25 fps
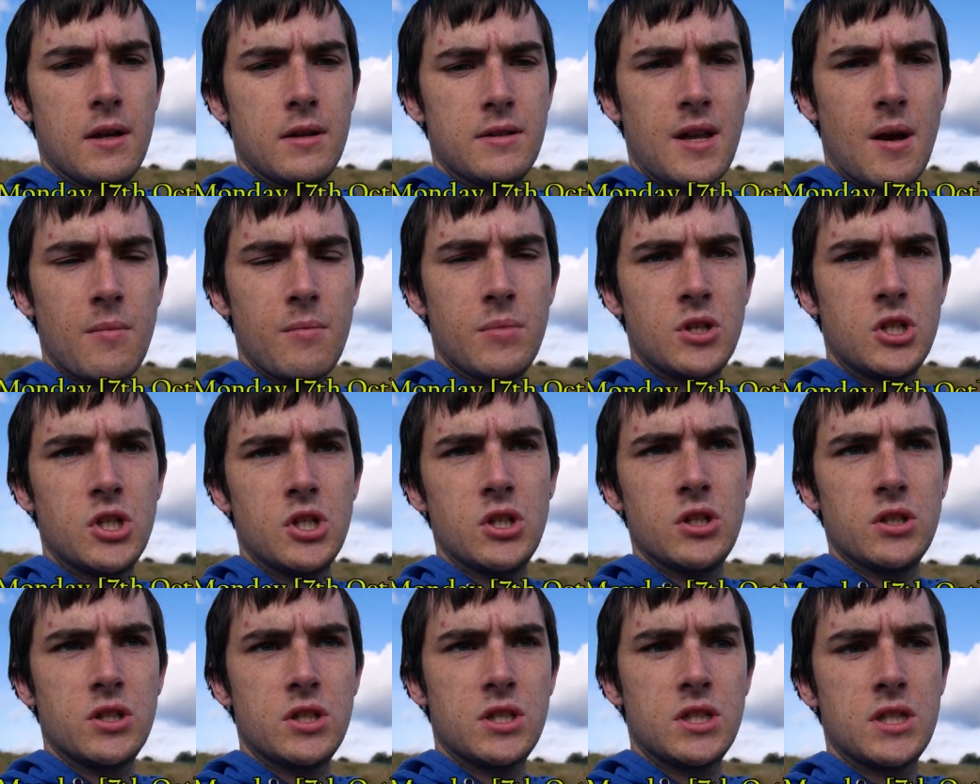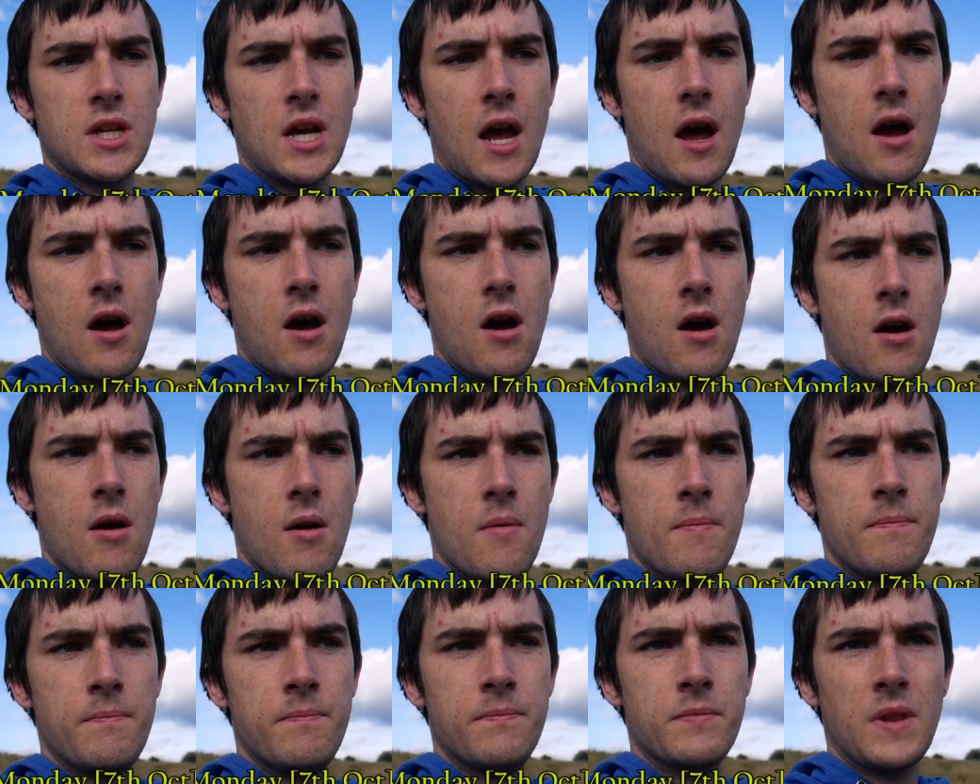Temperatures,
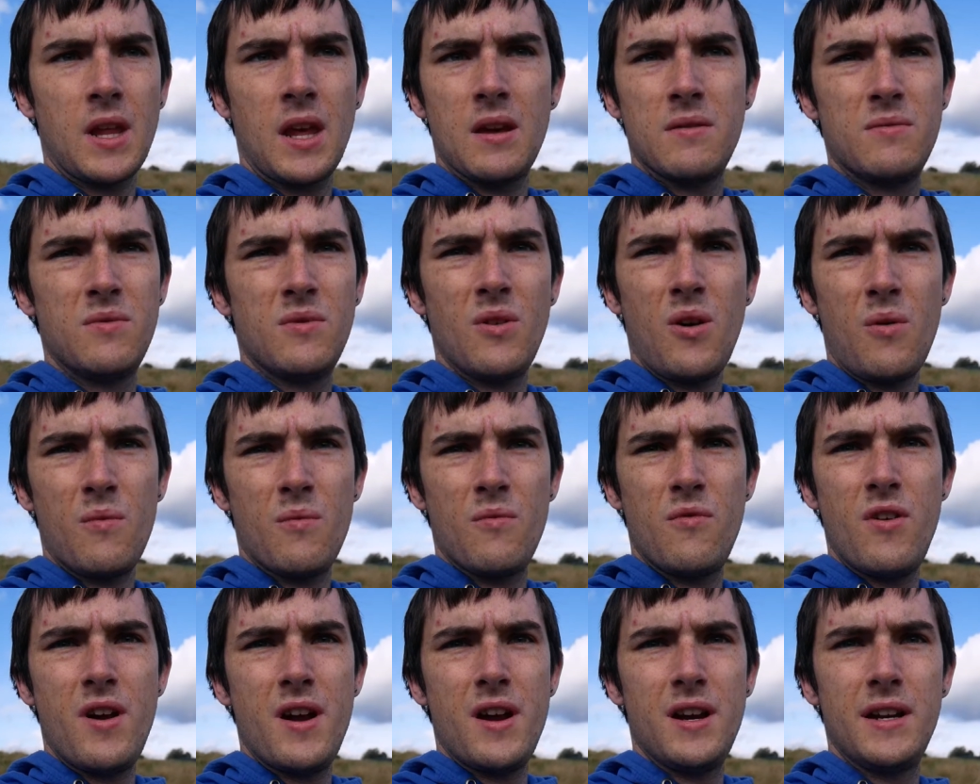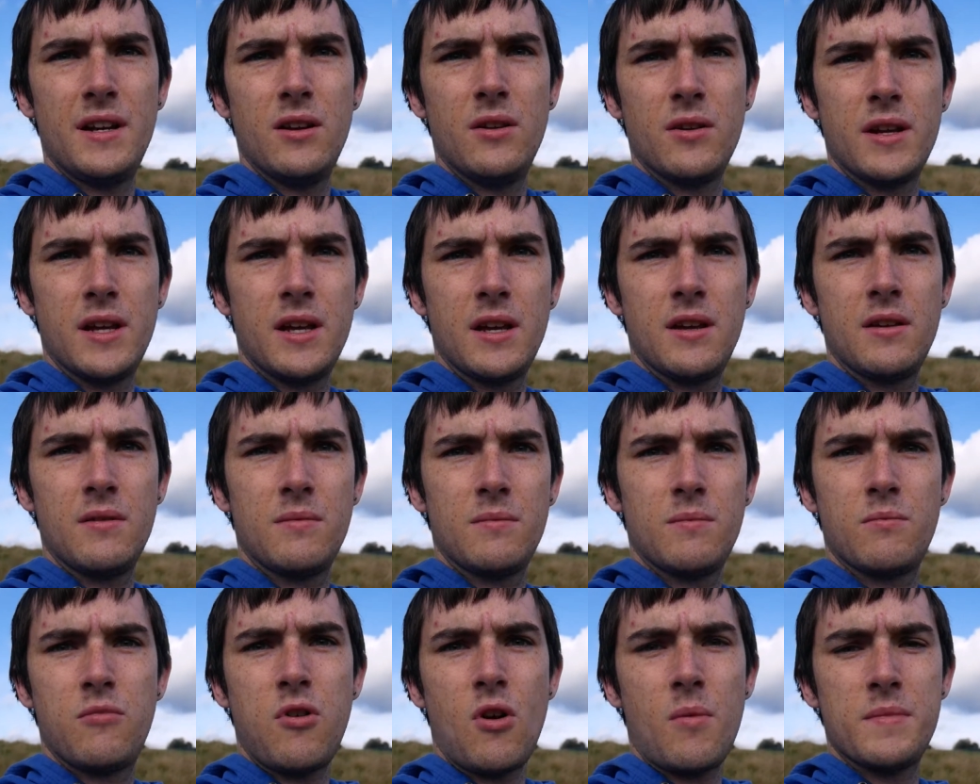not really looking
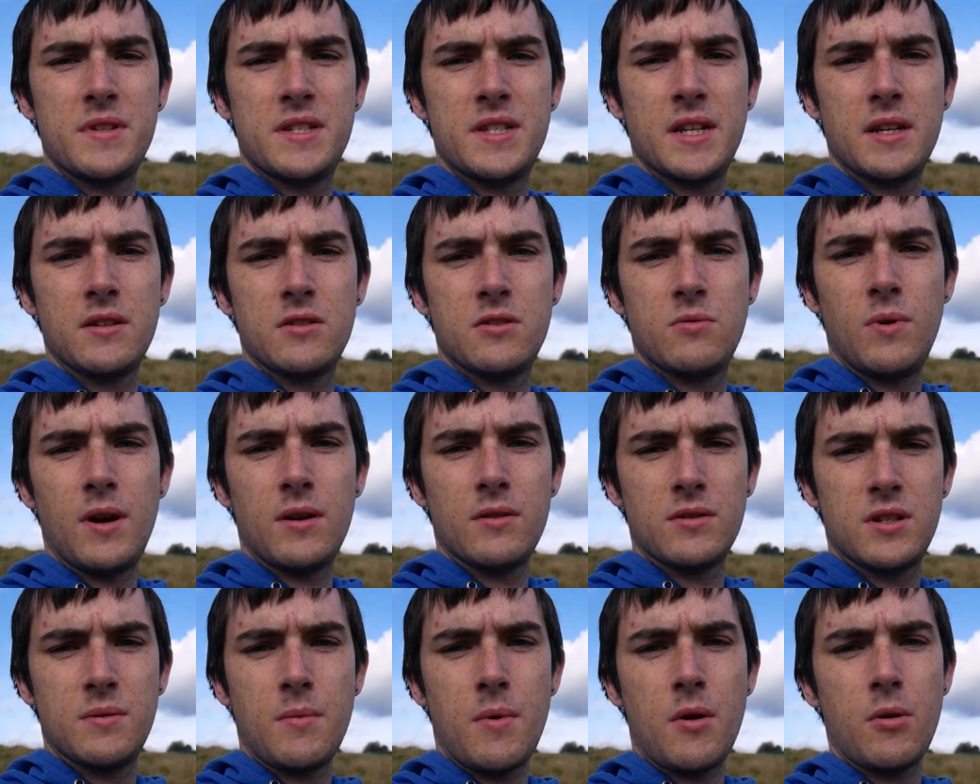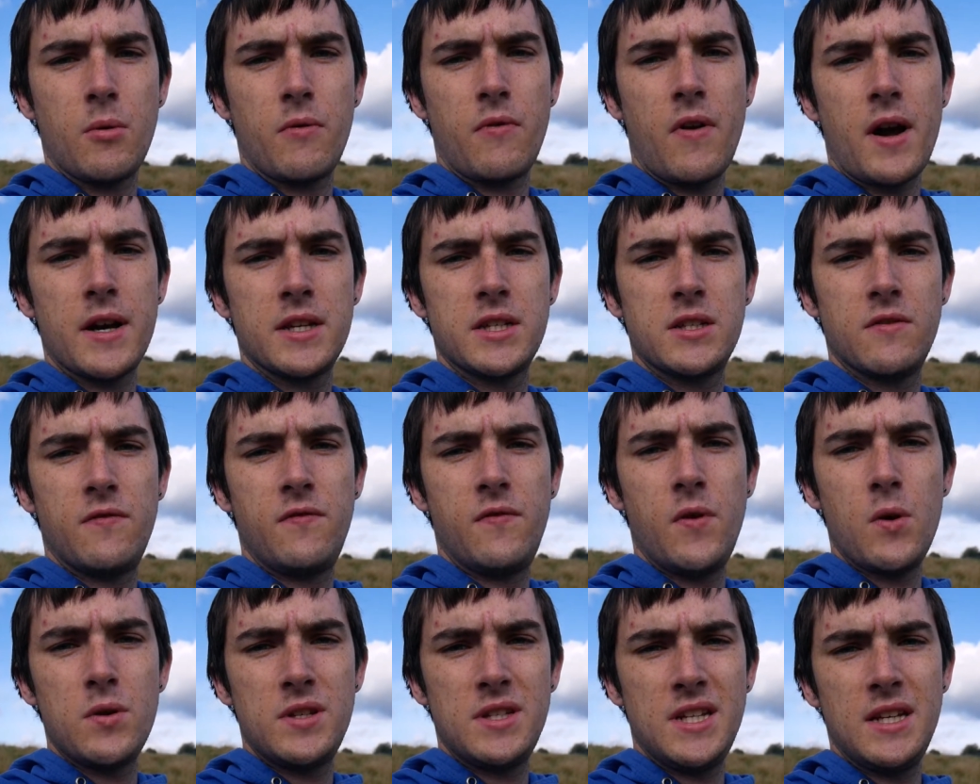promising as well tomorrow. Highs of
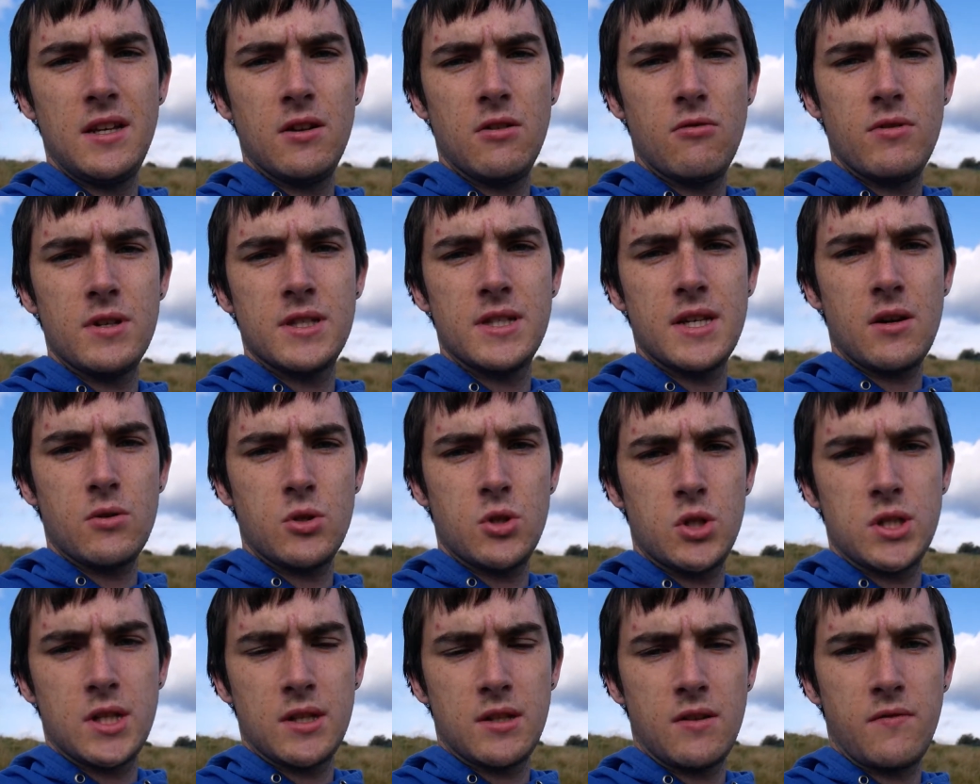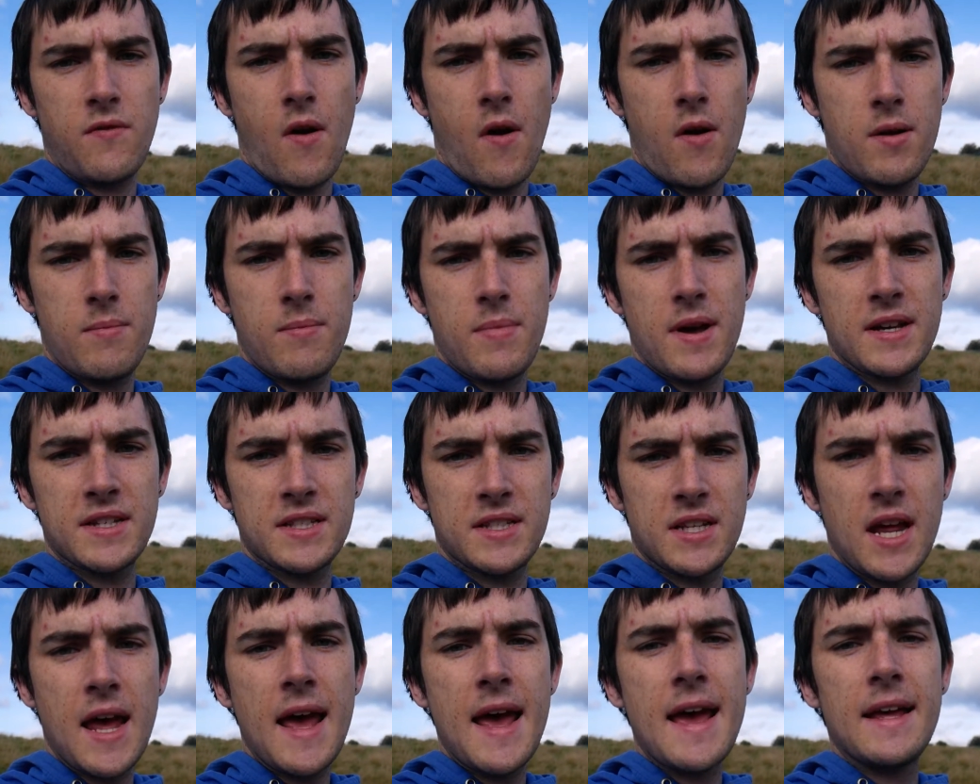13 degrees Celsius at the very
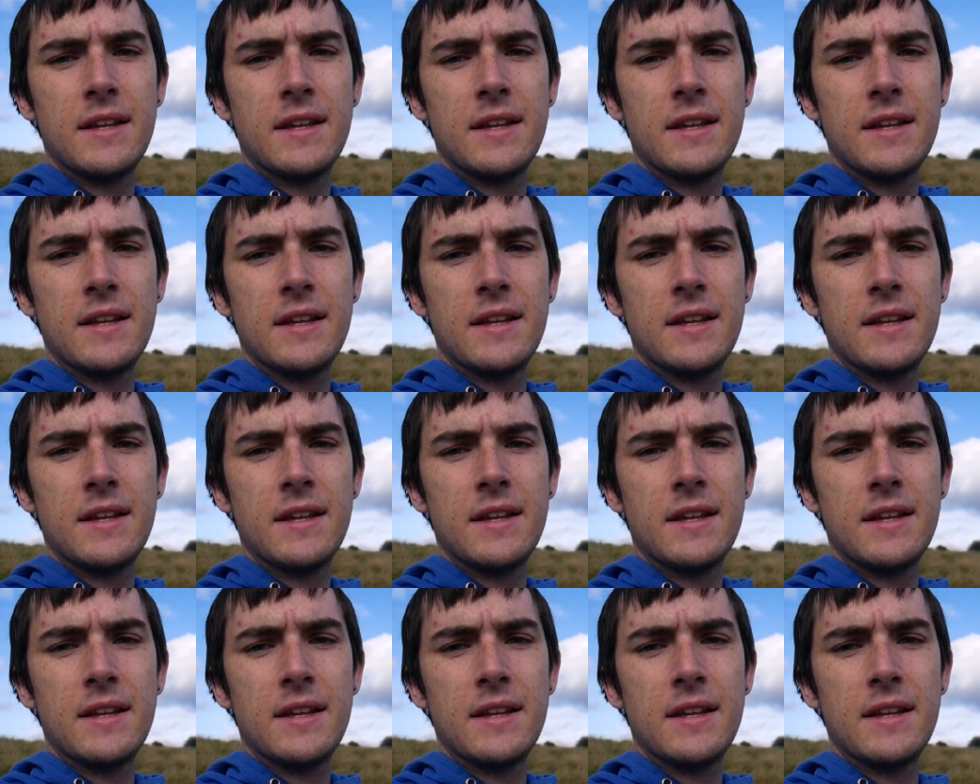best.